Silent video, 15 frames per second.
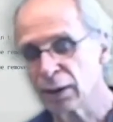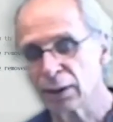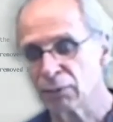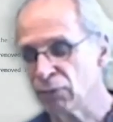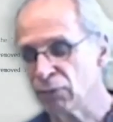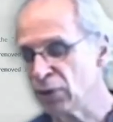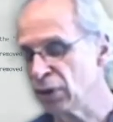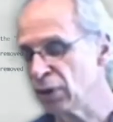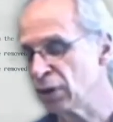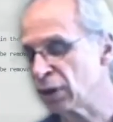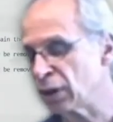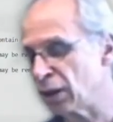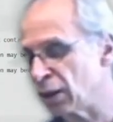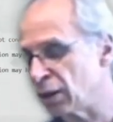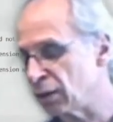We
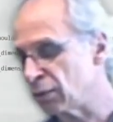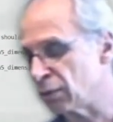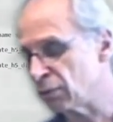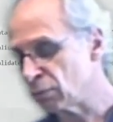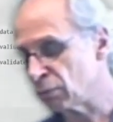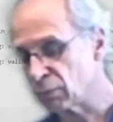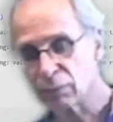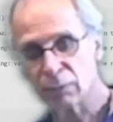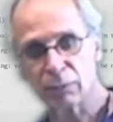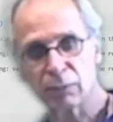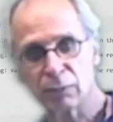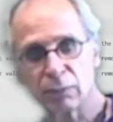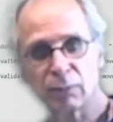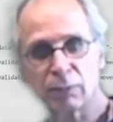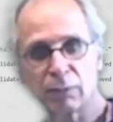can
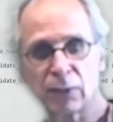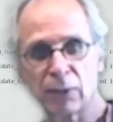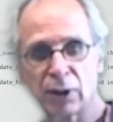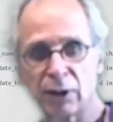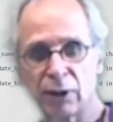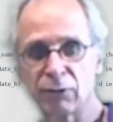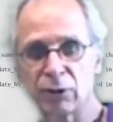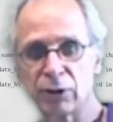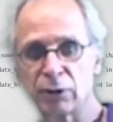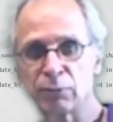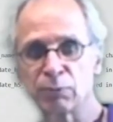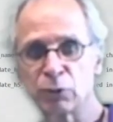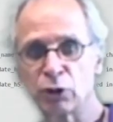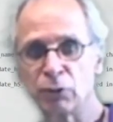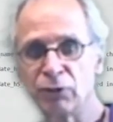have a
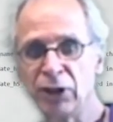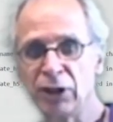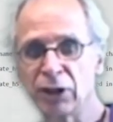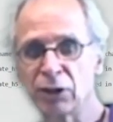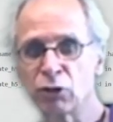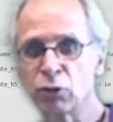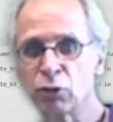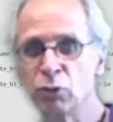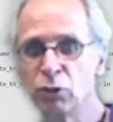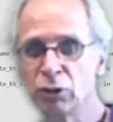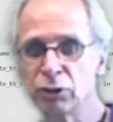convenient tool